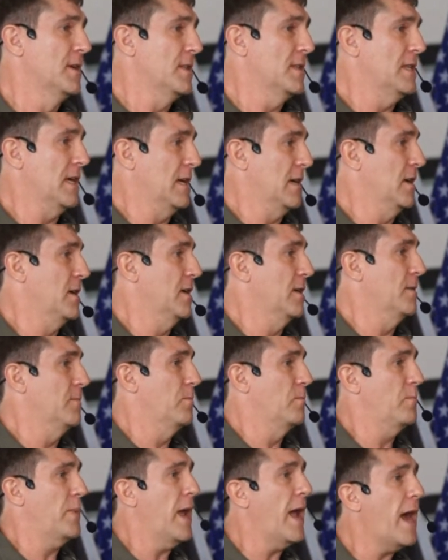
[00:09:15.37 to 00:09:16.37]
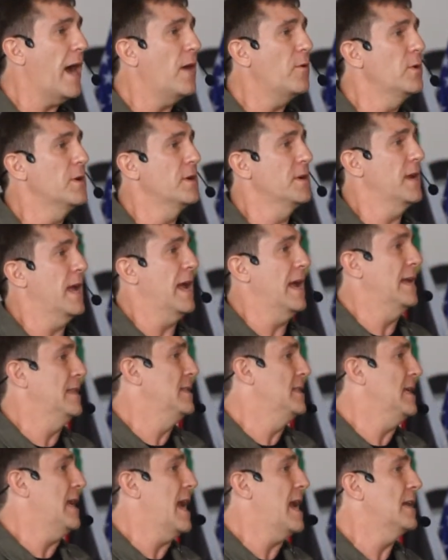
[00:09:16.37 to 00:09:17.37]
the power
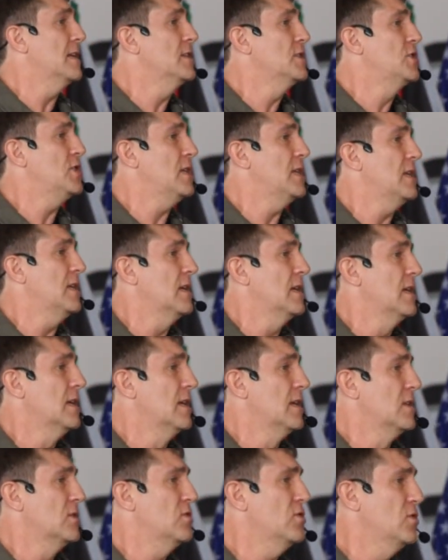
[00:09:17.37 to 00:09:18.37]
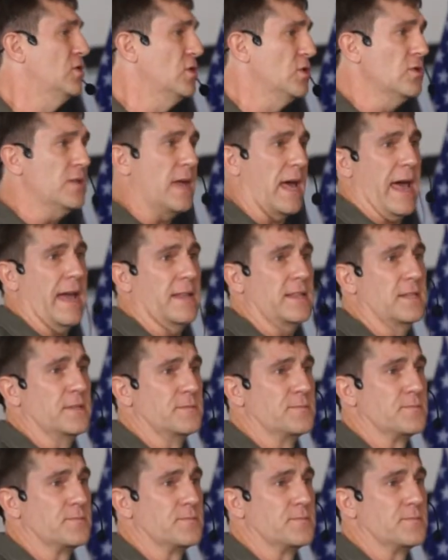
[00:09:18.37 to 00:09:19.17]
and the energy to do that.